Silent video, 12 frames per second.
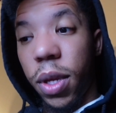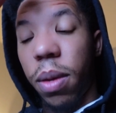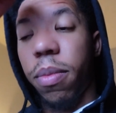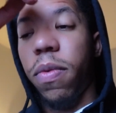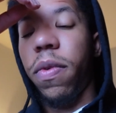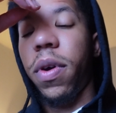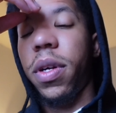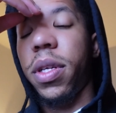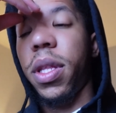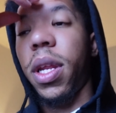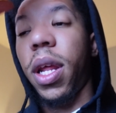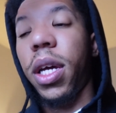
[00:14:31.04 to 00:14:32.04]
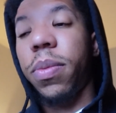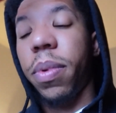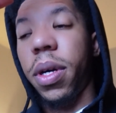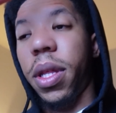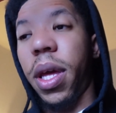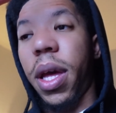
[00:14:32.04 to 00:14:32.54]
I'm moving on to the next
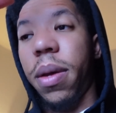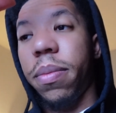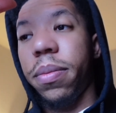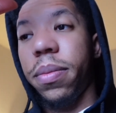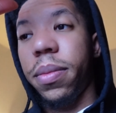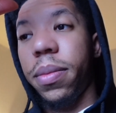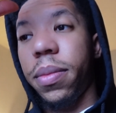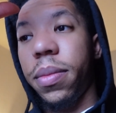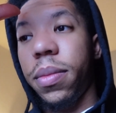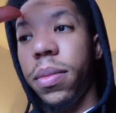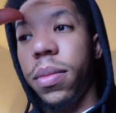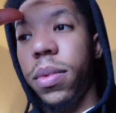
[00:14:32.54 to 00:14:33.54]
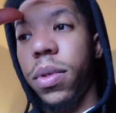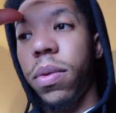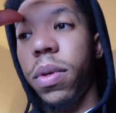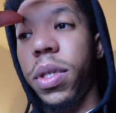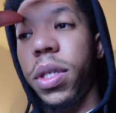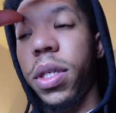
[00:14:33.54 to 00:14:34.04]
part of the app,
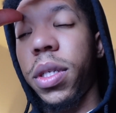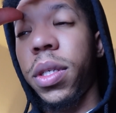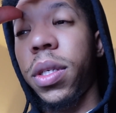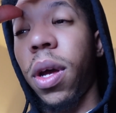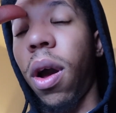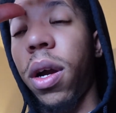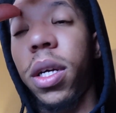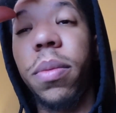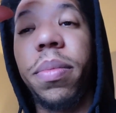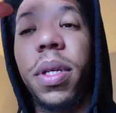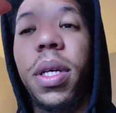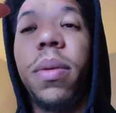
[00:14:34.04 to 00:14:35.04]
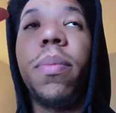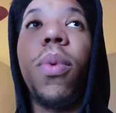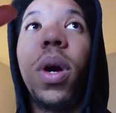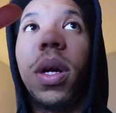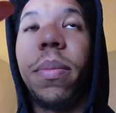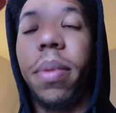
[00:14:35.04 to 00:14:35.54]
which is arguably
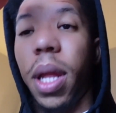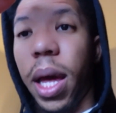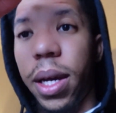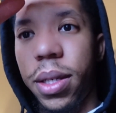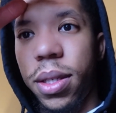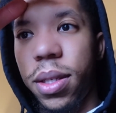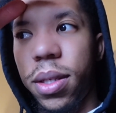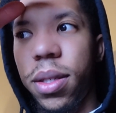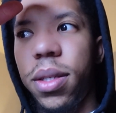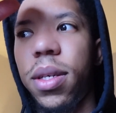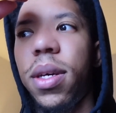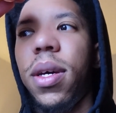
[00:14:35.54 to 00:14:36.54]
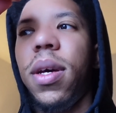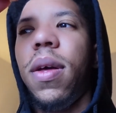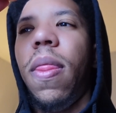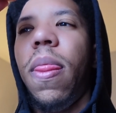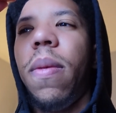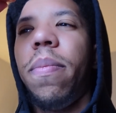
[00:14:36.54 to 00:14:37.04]
more complex,
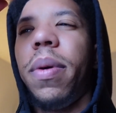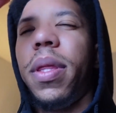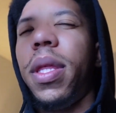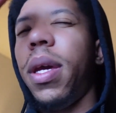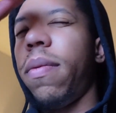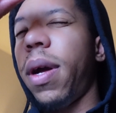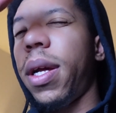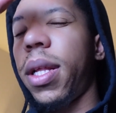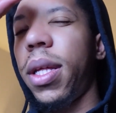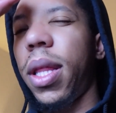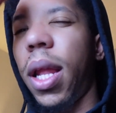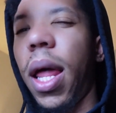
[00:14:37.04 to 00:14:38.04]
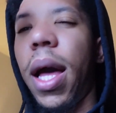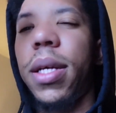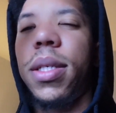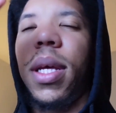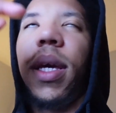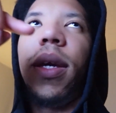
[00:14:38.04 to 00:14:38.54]
but theoretically the
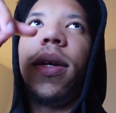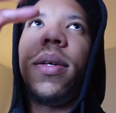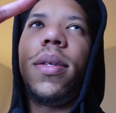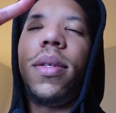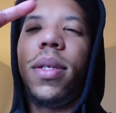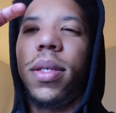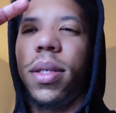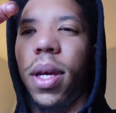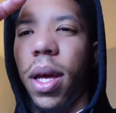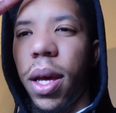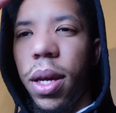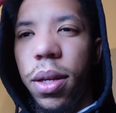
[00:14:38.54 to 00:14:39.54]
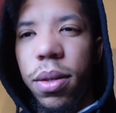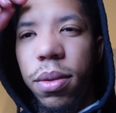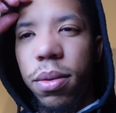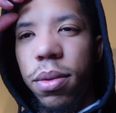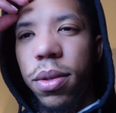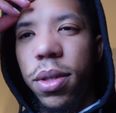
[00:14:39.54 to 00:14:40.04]
last like design
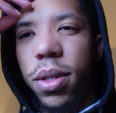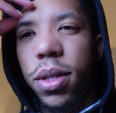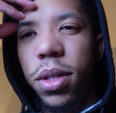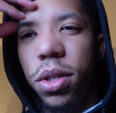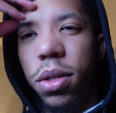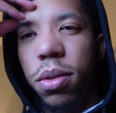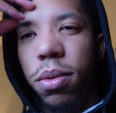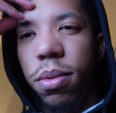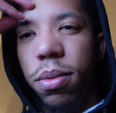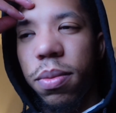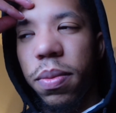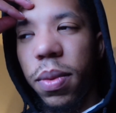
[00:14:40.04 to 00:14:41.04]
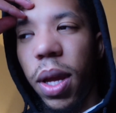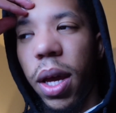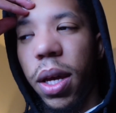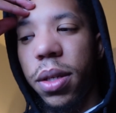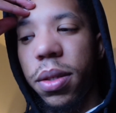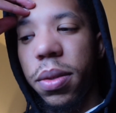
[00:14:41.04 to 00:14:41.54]
decision, I
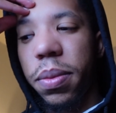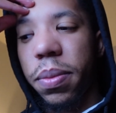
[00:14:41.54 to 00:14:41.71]
guess.